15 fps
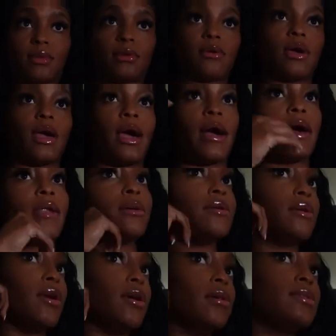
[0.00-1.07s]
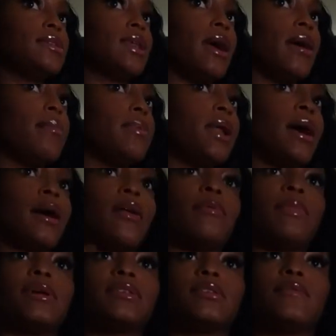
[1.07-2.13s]
Okay, I got on gold today, but I got on
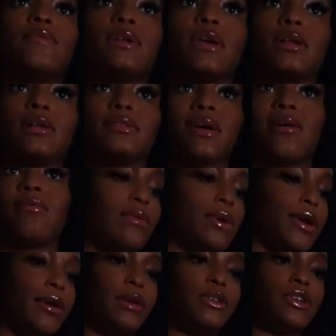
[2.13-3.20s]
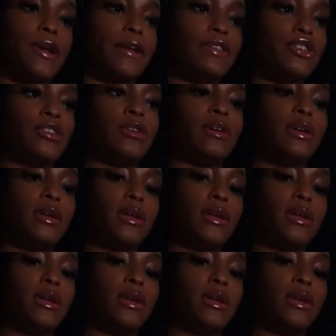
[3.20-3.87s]
my silver necklace. I don't care to change it.